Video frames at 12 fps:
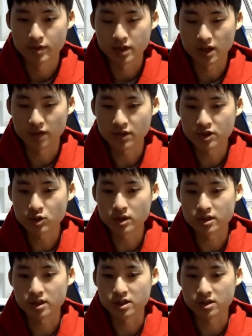If this
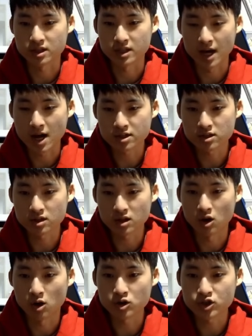unit doesn't cast,
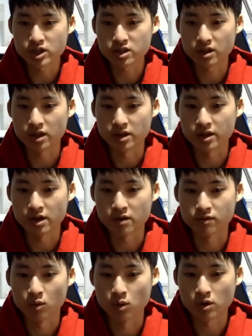all she's in there
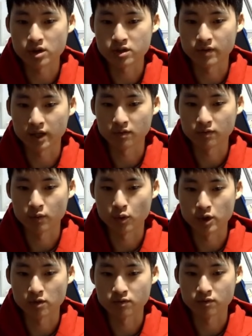for is like for
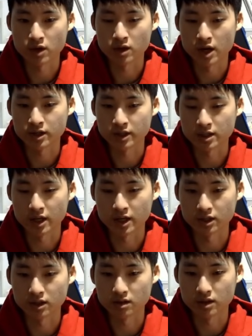your front line to get tankier.